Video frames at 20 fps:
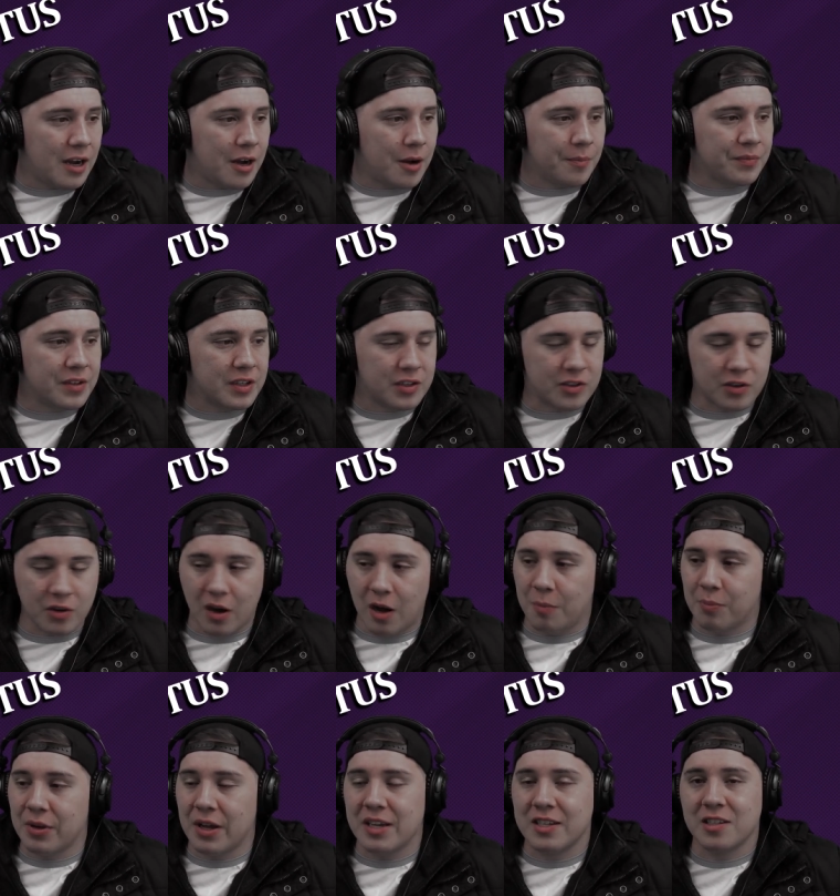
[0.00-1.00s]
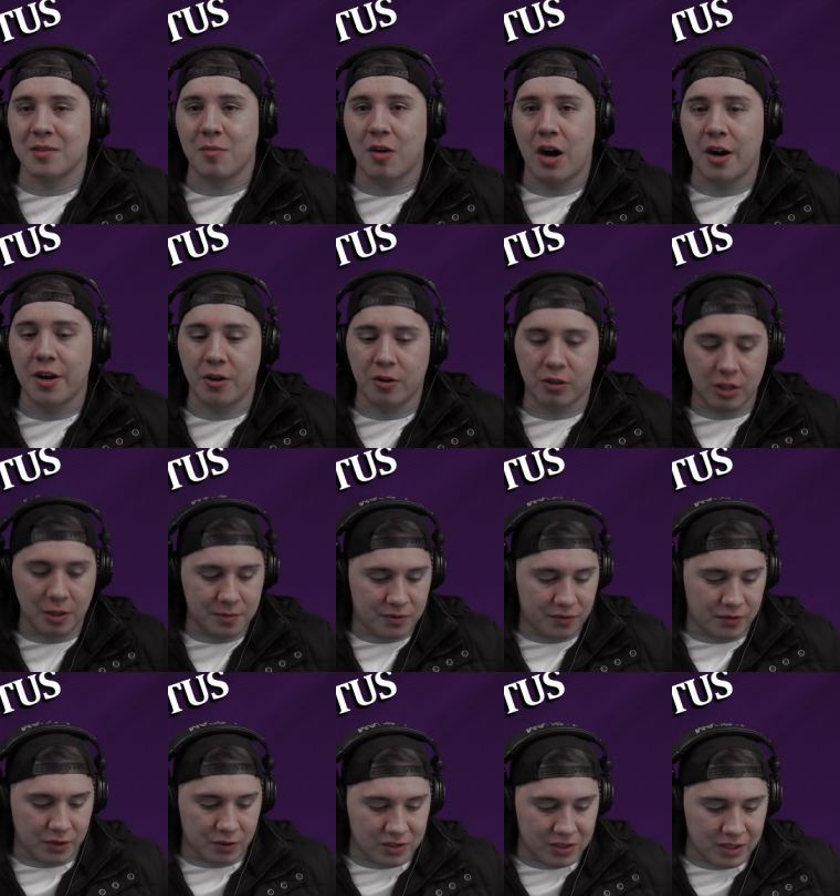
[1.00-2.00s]
um, so i'll play some audio
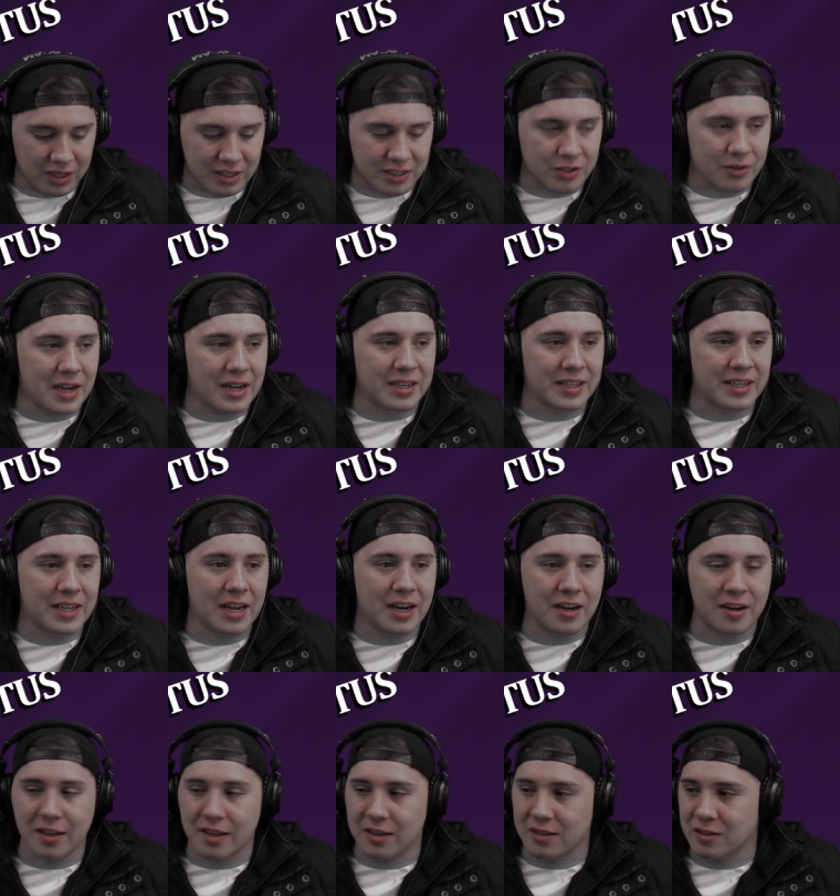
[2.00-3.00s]
clips for you so let's go ahead and get